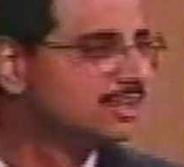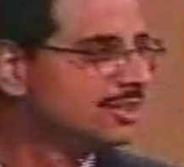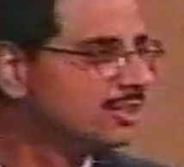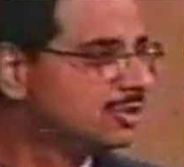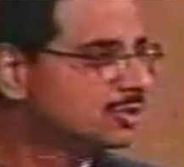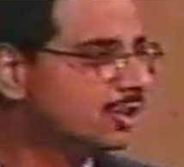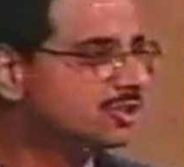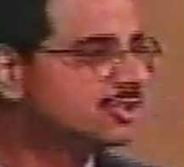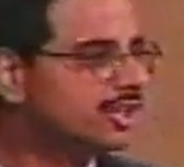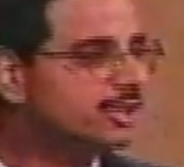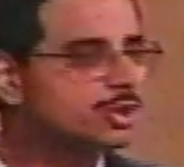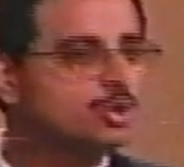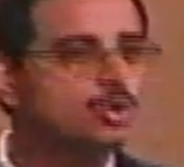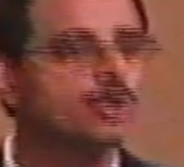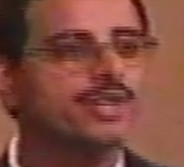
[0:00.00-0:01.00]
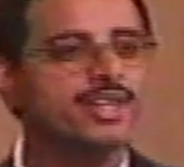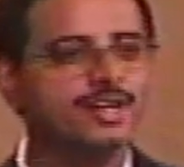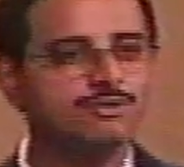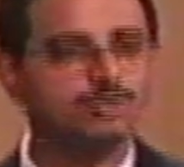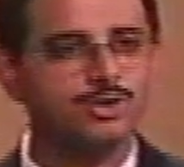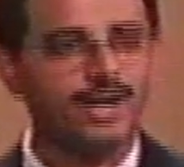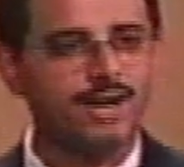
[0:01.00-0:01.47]
So it's not good
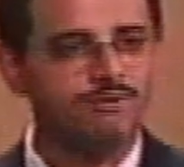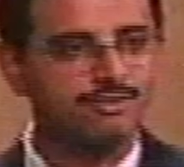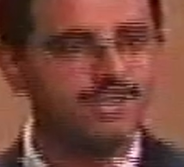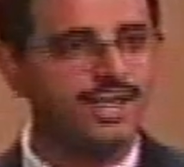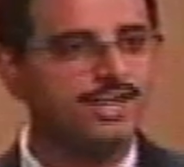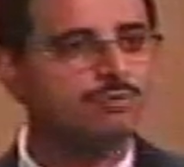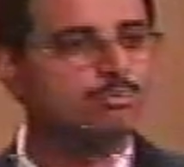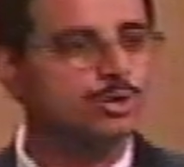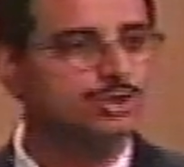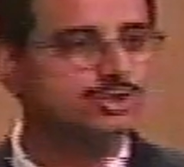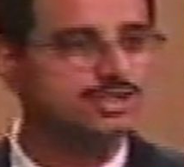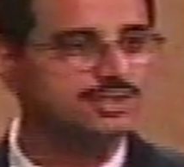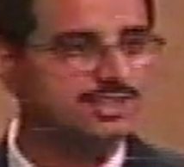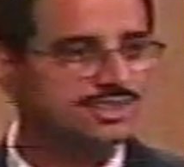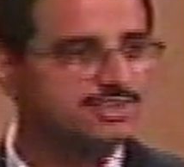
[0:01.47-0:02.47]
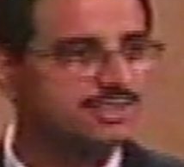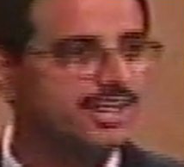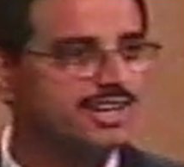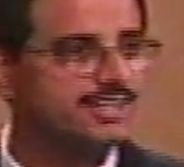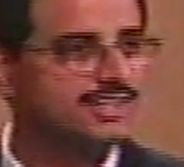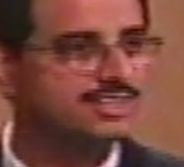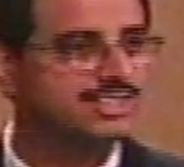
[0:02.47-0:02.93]
enough to have great processes,
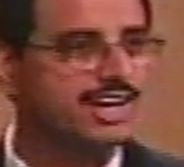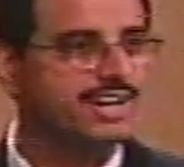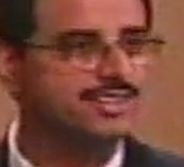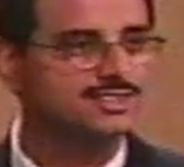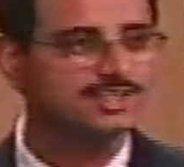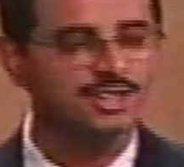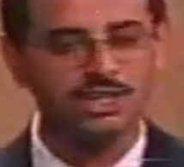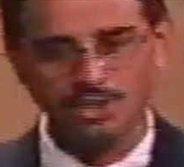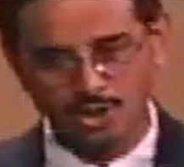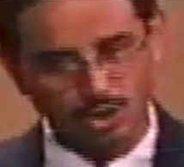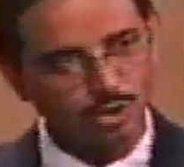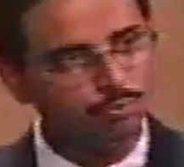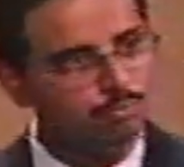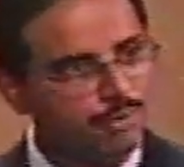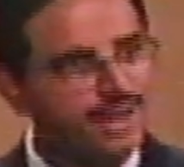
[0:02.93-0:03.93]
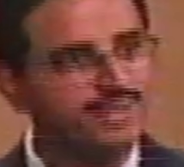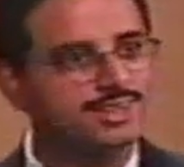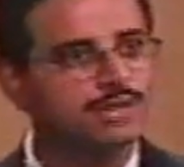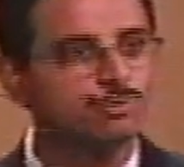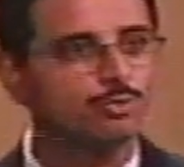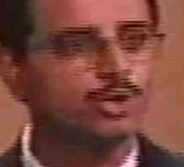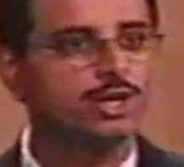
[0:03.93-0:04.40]
great designs, you've got to
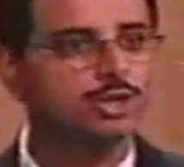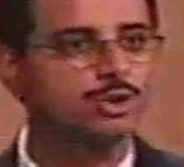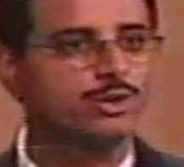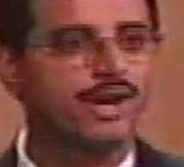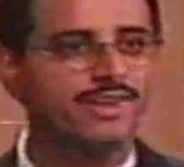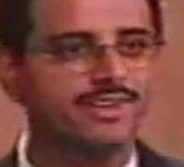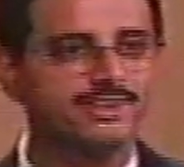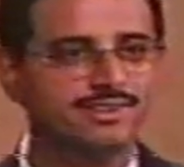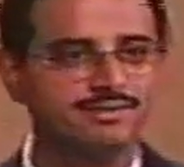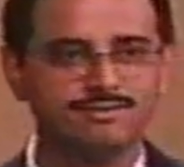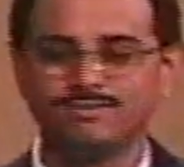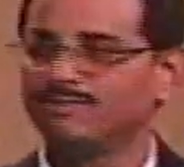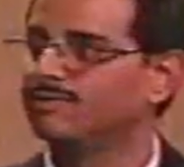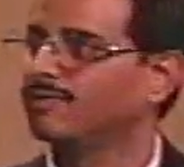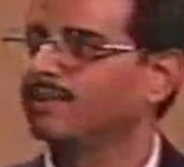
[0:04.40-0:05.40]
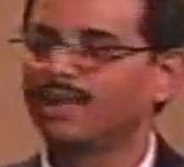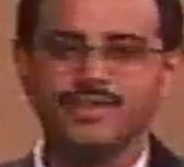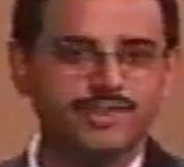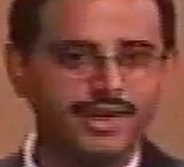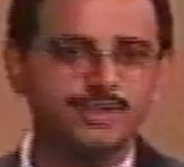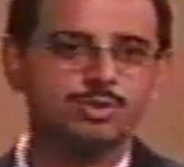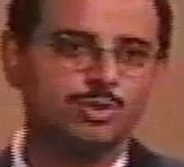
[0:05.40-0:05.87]
make them work together.
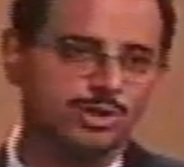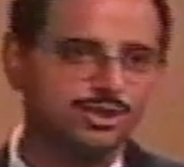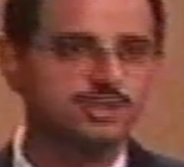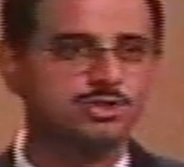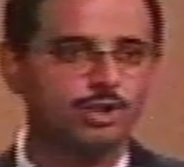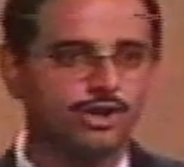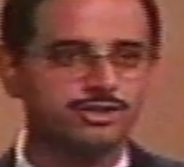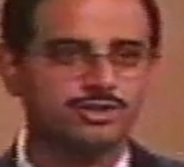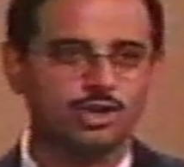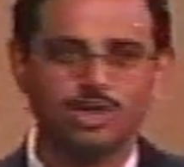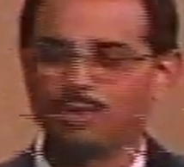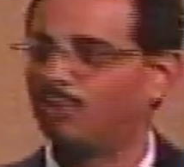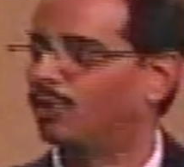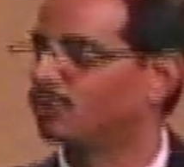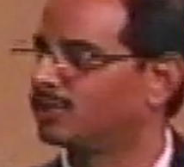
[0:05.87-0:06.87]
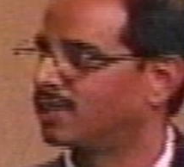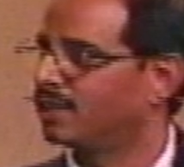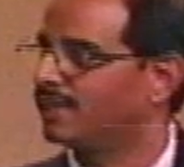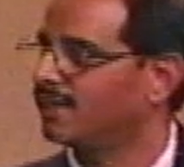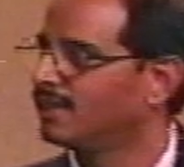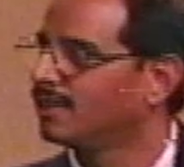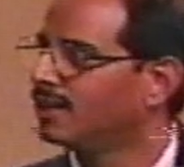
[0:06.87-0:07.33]
And that's what this talk's all about,
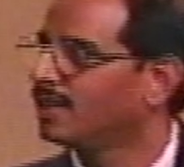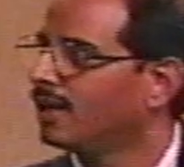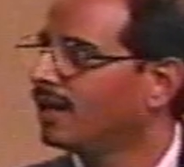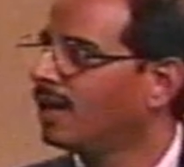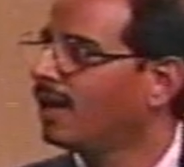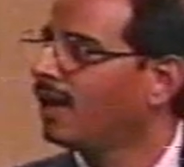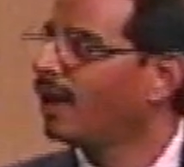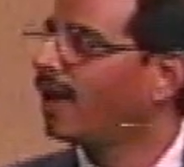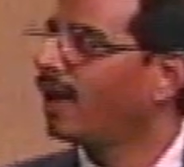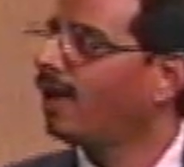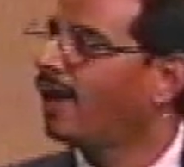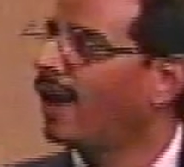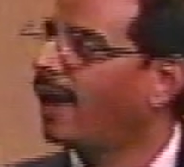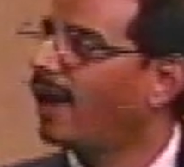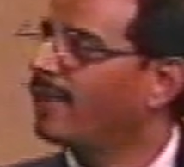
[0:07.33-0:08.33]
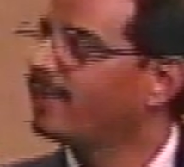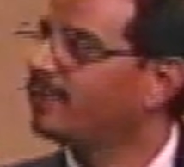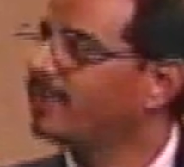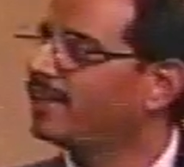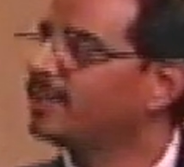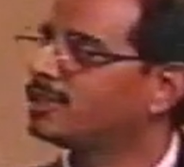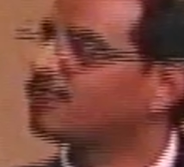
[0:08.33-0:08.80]
really.
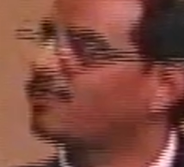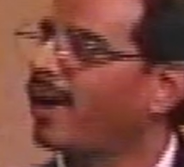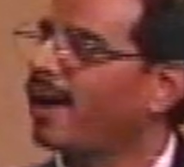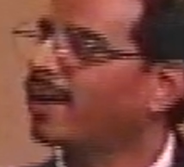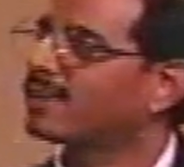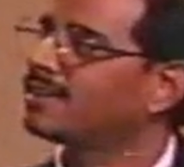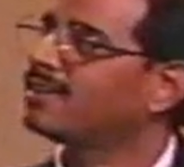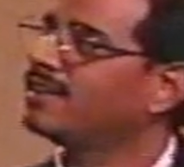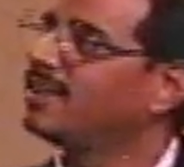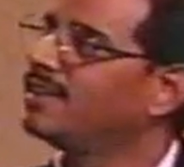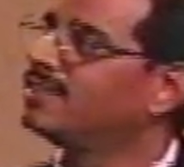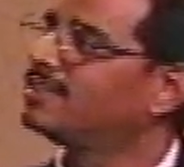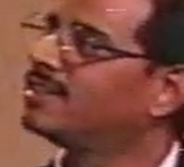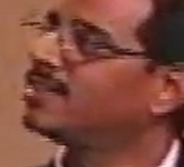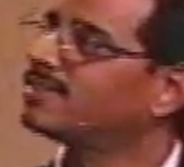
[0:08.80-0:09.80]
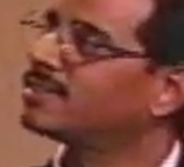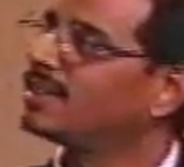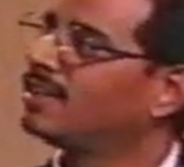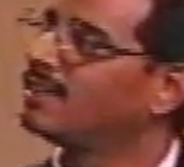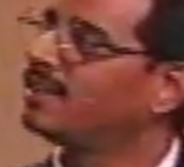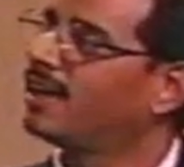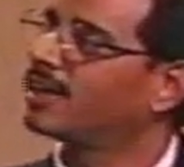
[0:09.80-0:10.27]
This fact is just
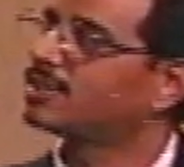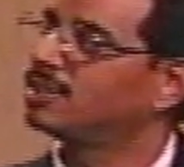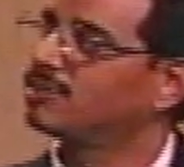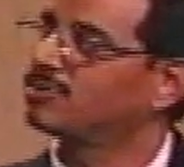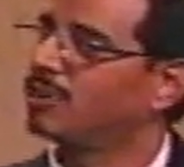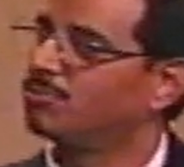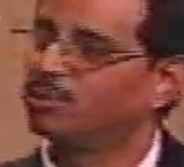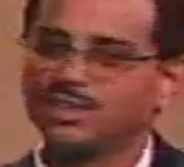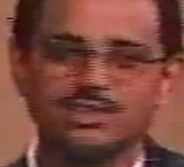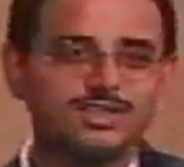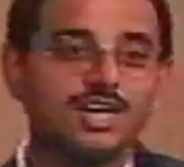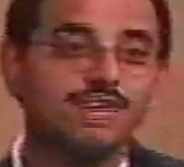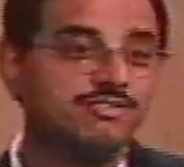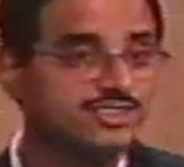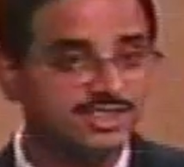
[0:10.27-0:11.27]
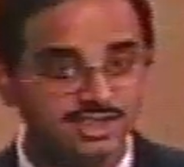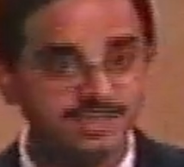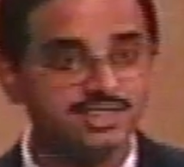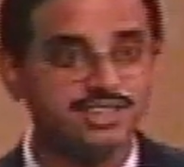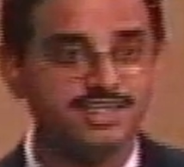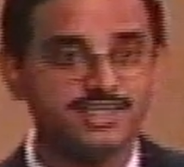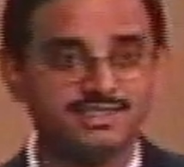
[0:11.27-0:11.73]
a reduction from this graph.
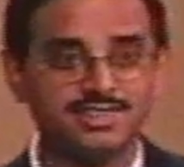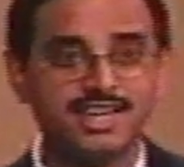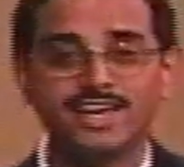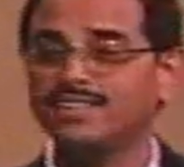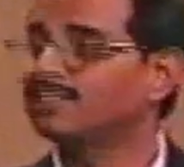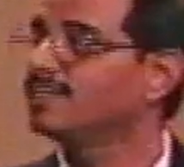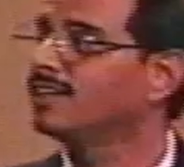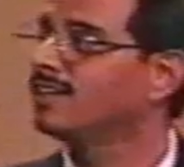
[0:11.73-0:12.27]
Essentially, it says,